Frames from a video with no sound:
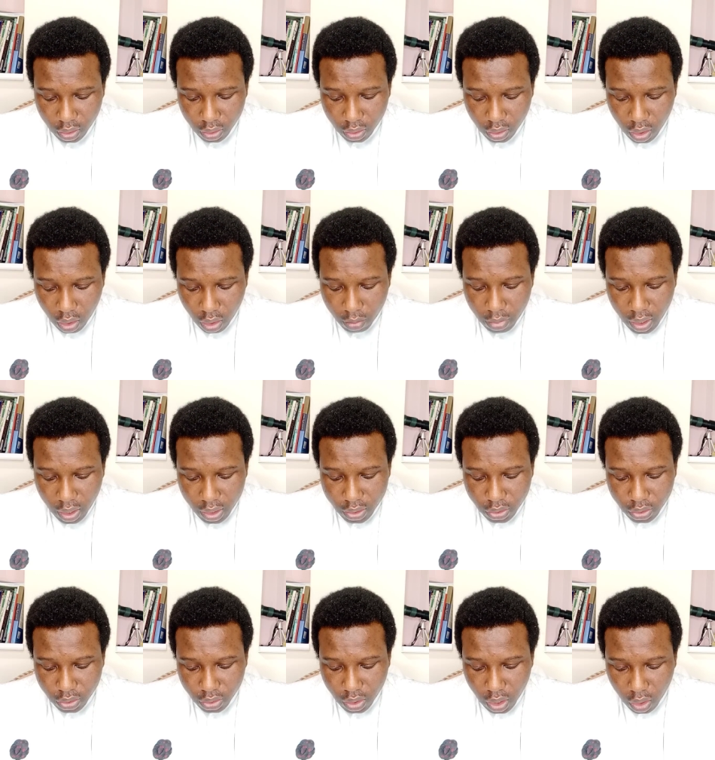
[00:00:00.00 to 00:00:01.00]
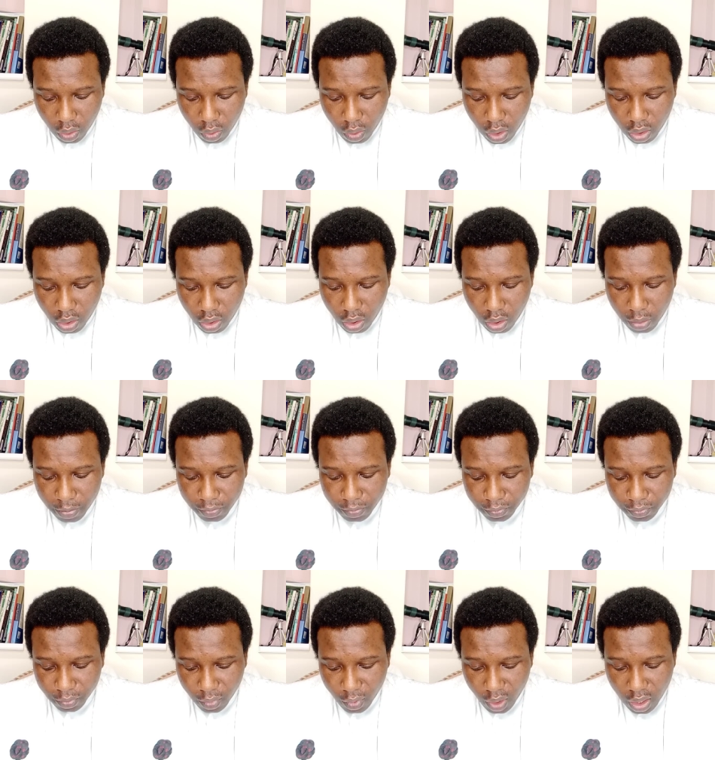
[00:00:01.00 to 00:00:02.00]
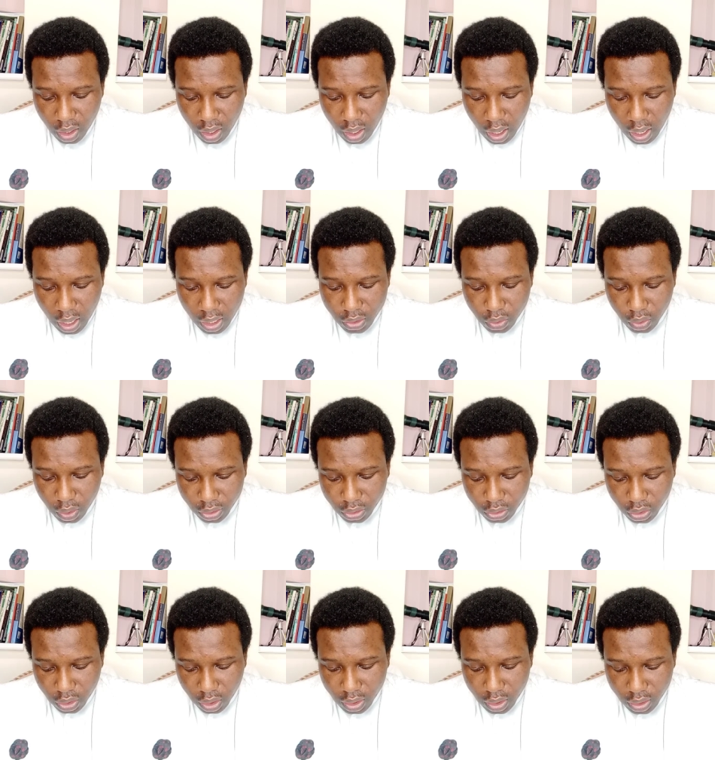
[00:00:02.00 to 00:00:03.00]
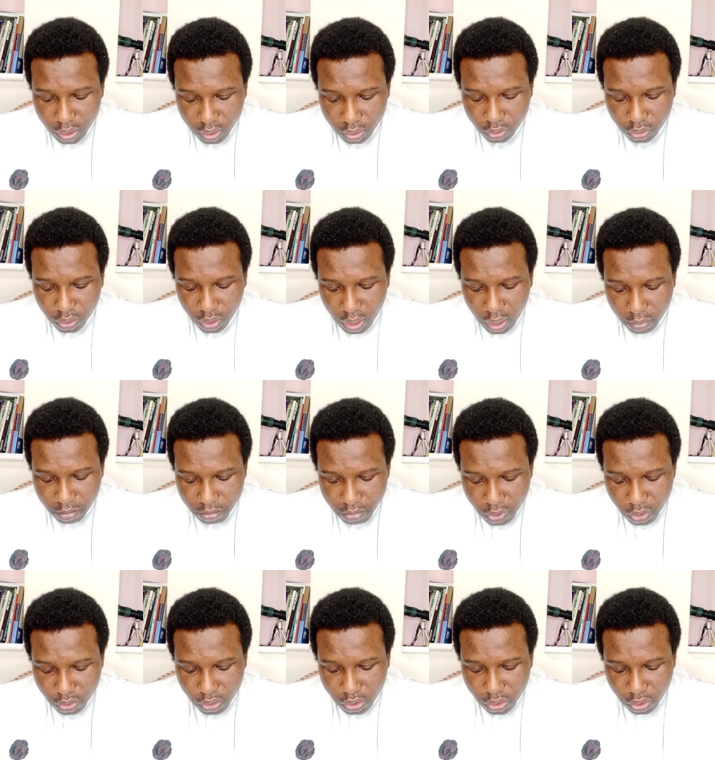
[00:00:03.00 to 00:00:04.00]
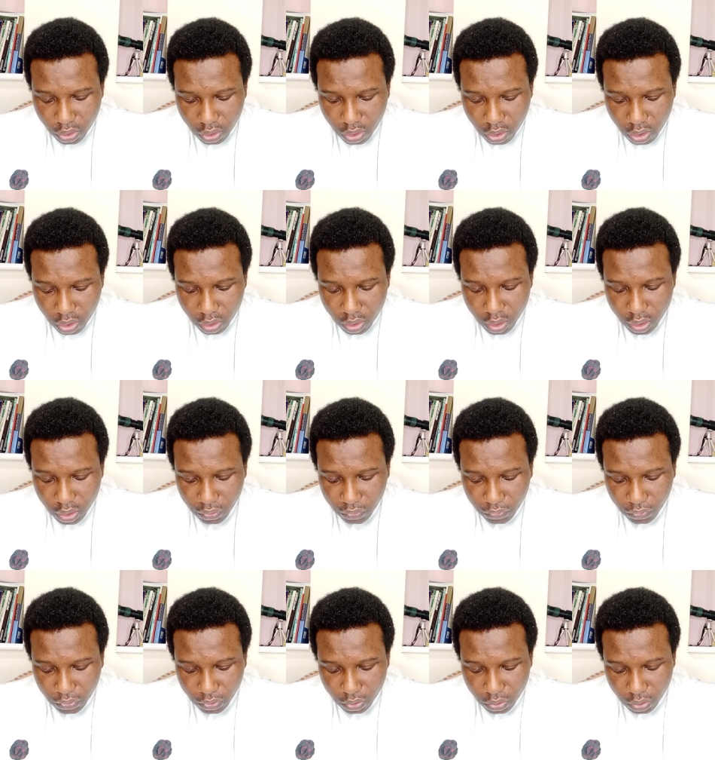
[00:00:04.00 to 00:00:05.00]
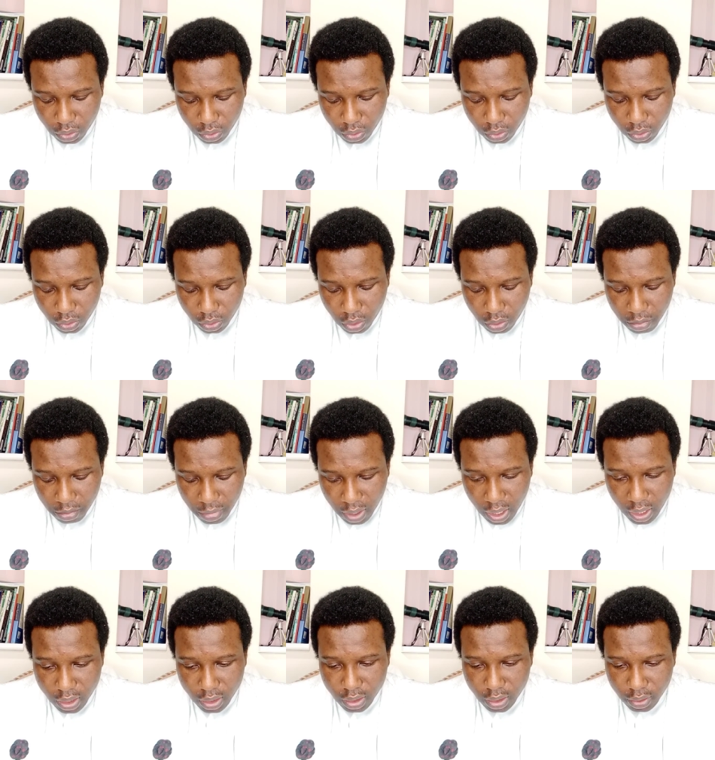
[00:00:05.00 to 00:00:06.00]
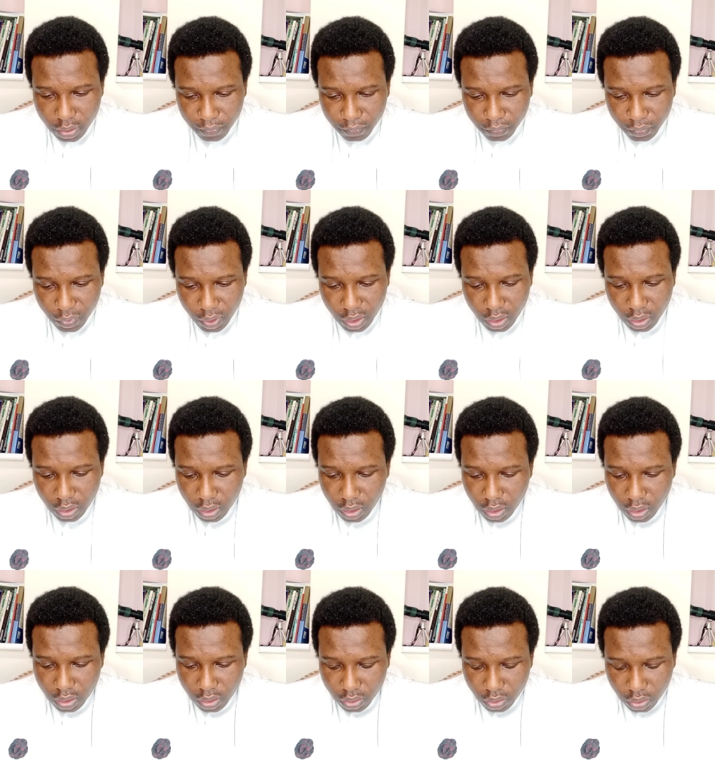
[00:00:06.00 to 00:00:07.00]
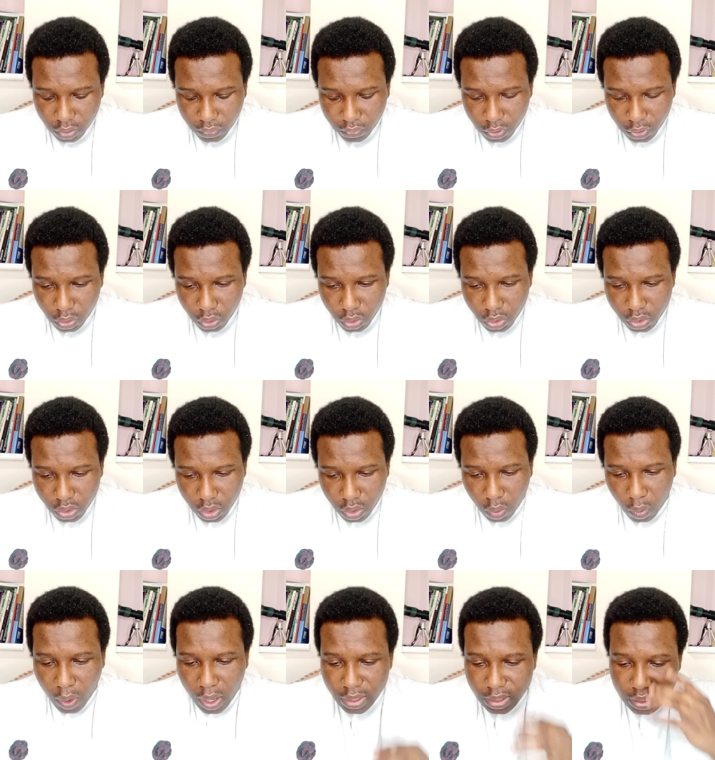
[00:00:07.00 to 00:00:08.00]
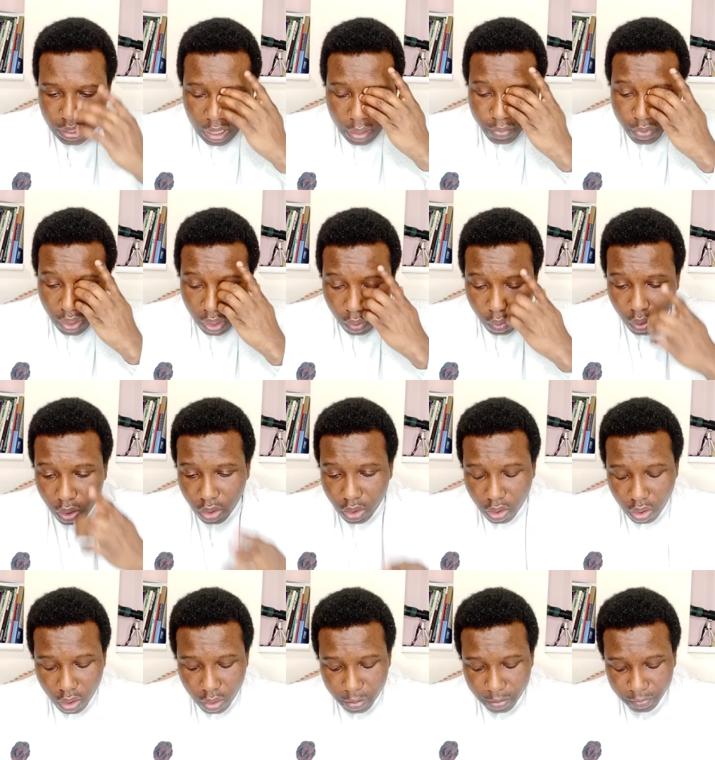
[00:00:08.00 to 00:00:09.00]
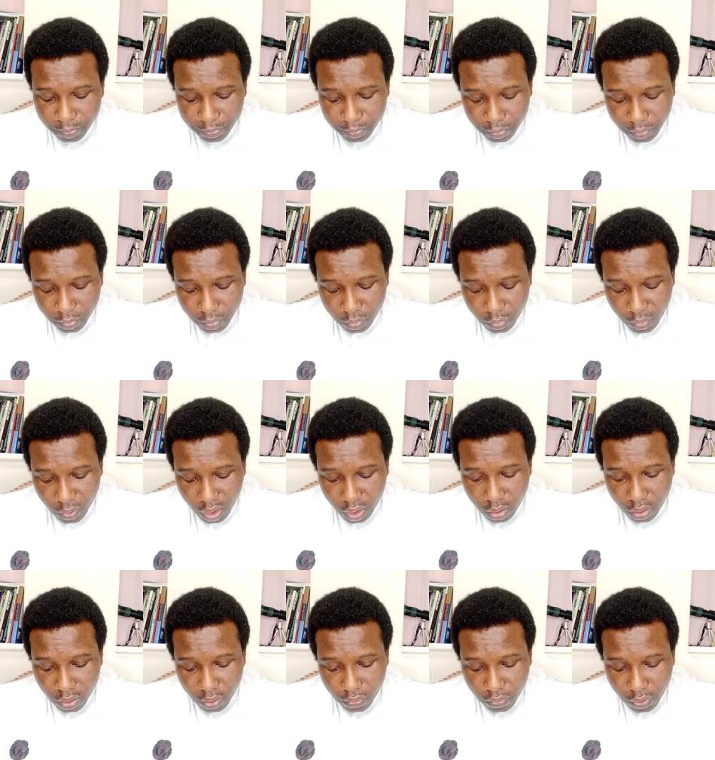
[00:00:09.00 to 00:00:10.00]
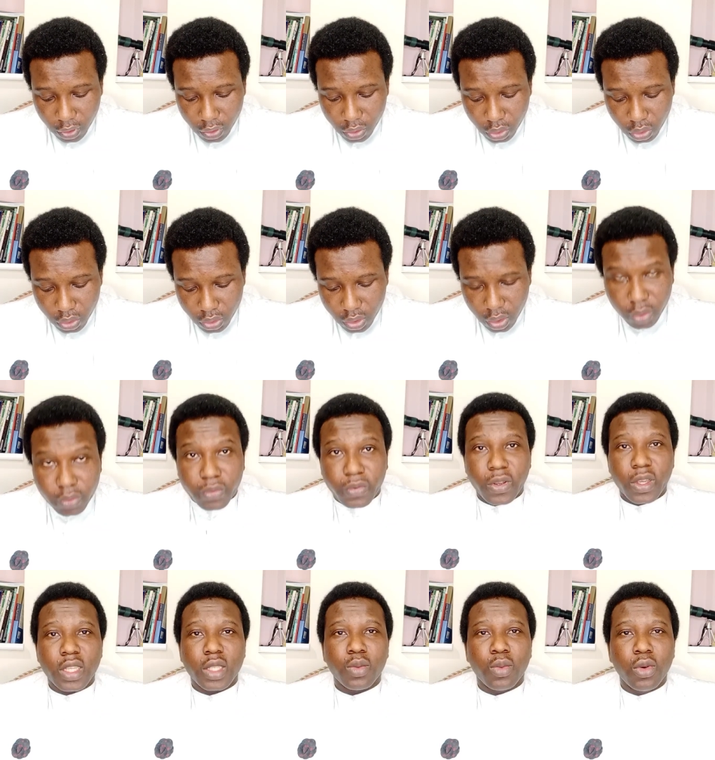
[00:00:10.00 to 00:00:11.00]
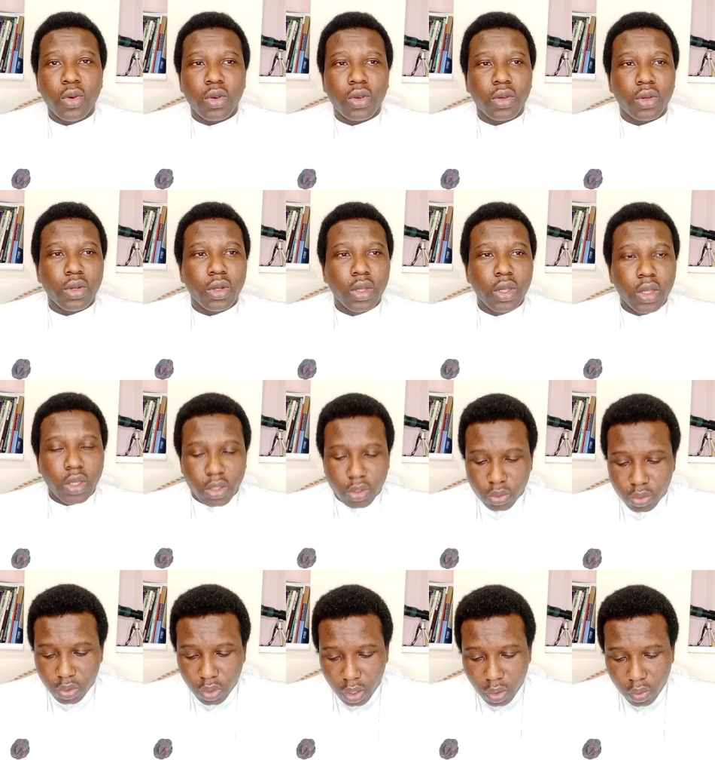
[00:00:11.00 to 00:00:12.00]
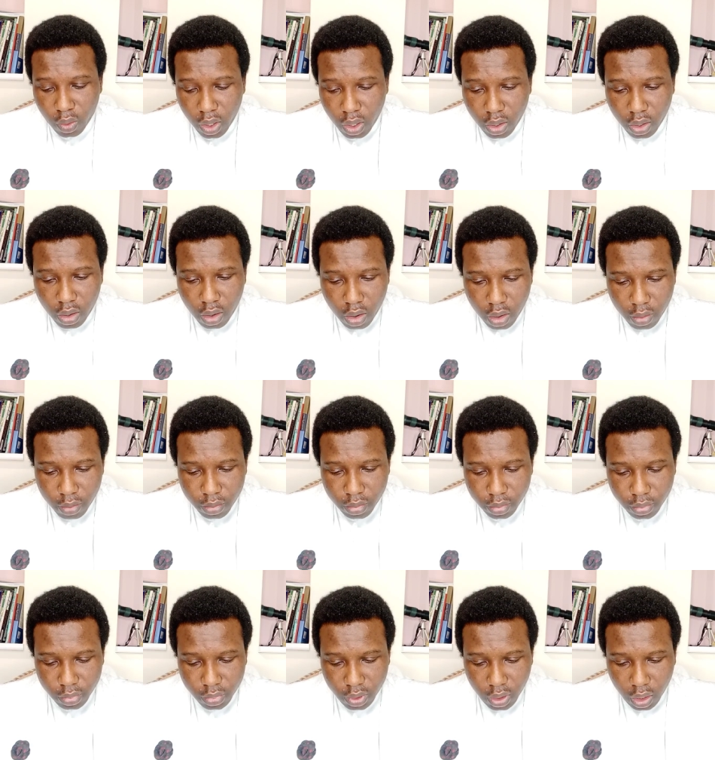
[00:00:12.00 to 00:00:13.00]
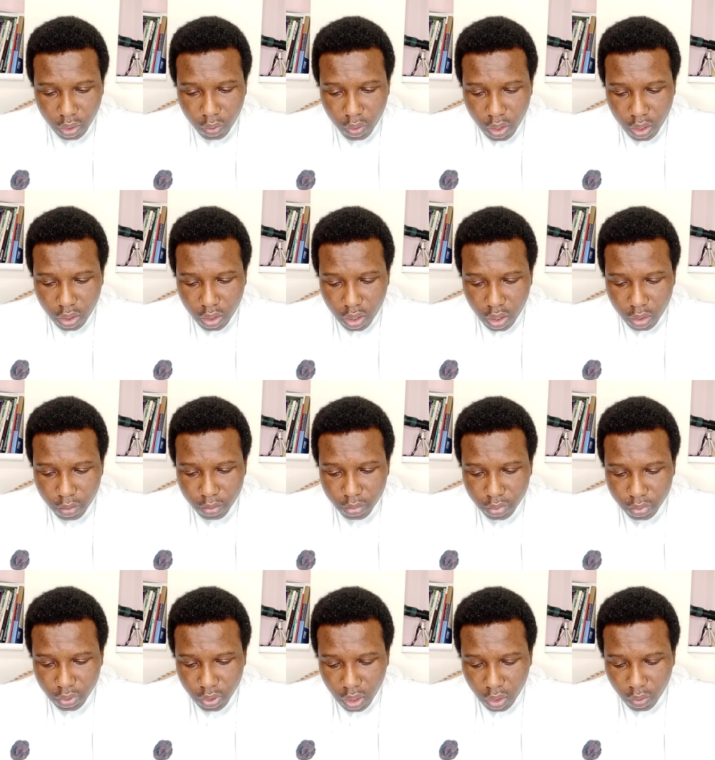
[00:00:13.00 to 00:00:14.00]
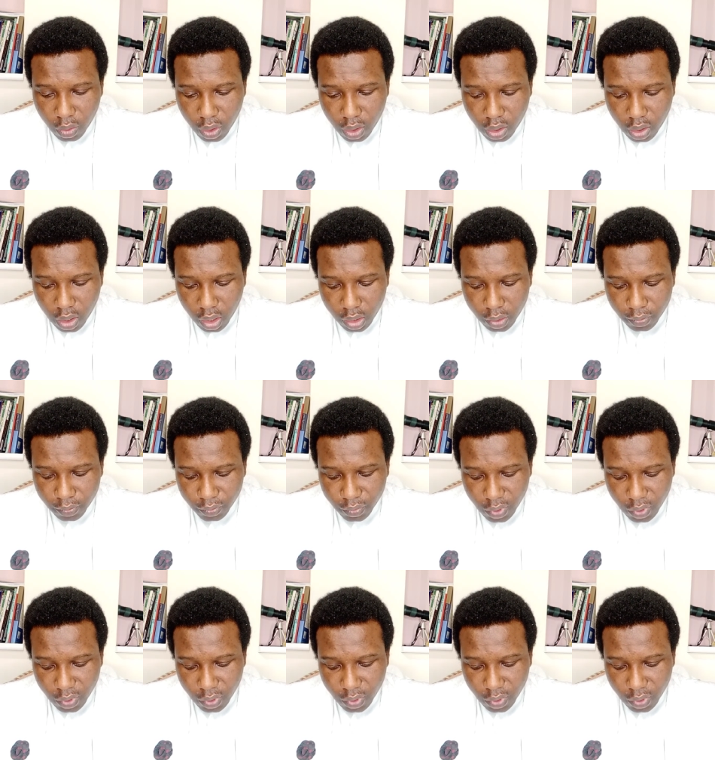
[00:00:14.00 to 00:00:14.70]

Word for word: God bless you. You are welcome. As you are joining, you can mute your call if you don't mind. For those on WhatsApp, you are welcome. For those on Facebook, you are welcome. You are welcome. You are welcome.